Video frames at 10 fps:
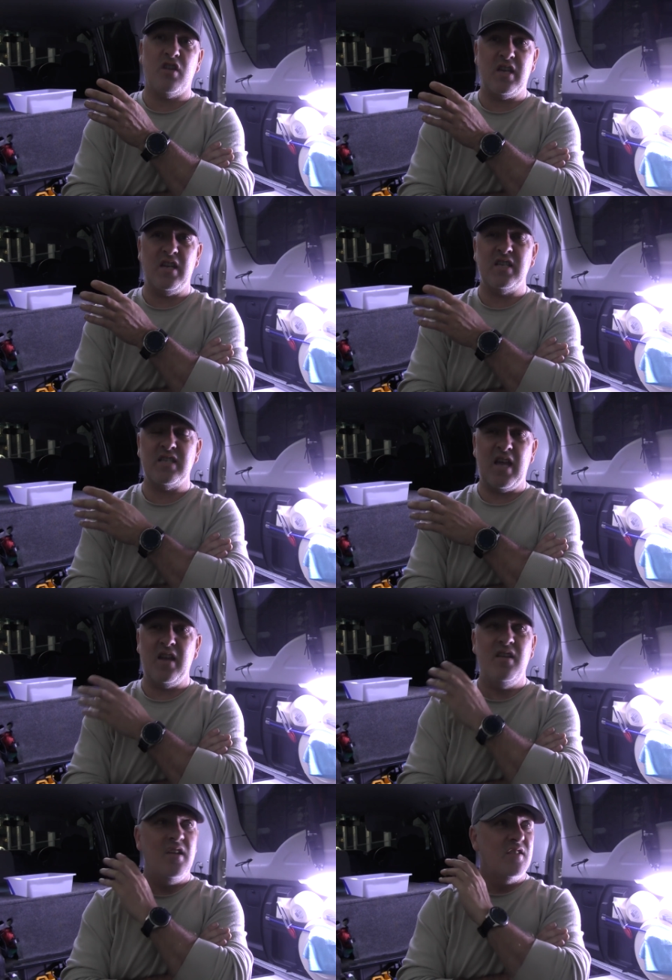getting any
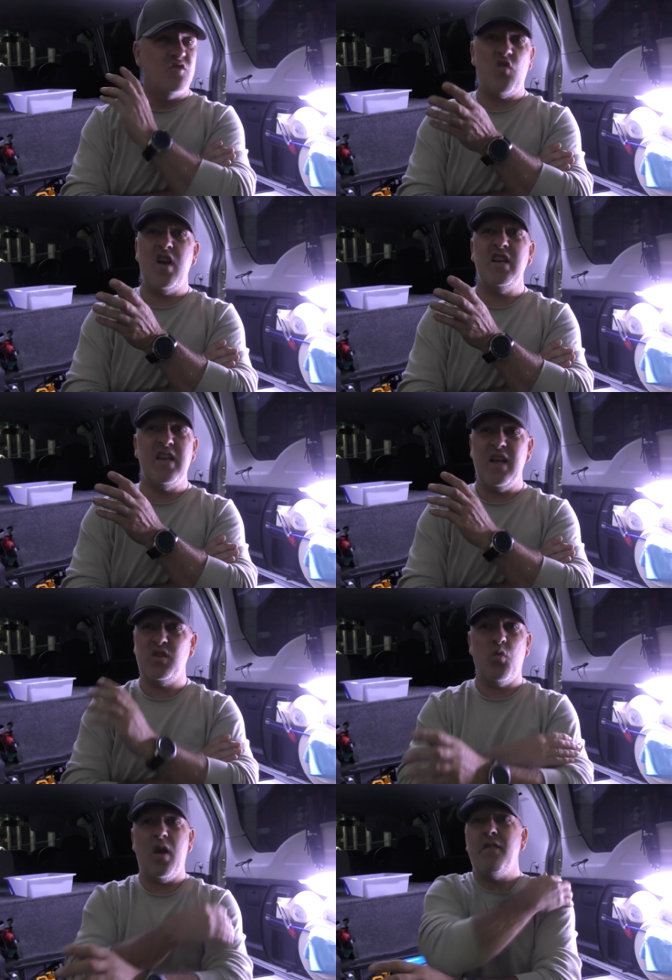sun, it's rainy days,
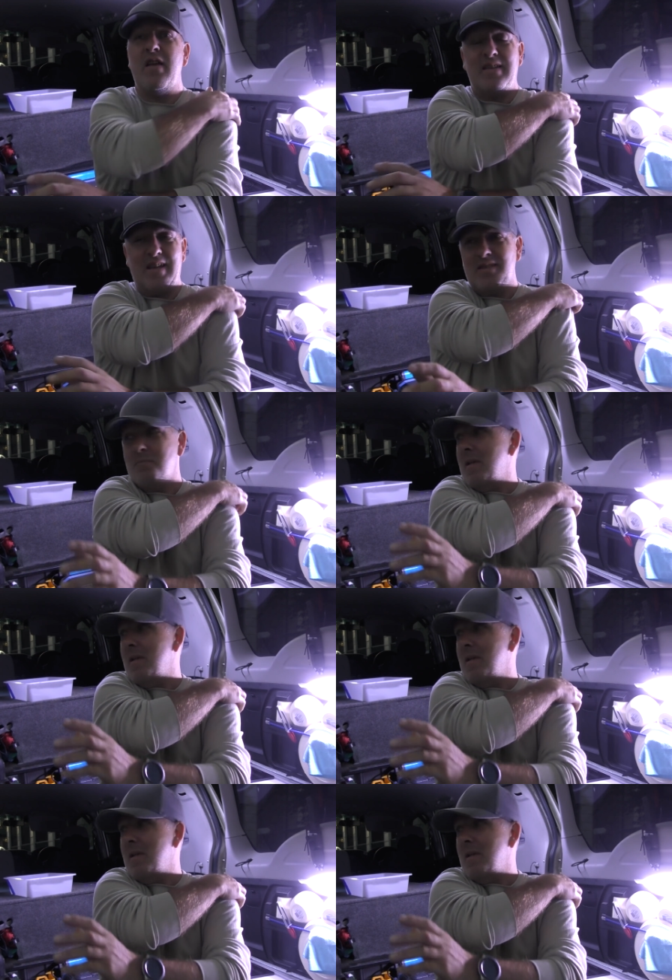whatever, it doesn't